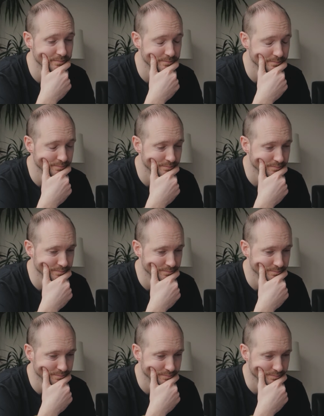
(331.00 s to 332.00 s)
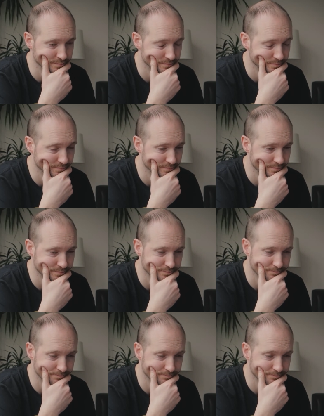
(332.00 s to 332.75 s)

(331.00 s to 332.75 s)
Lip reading: Nothing is said.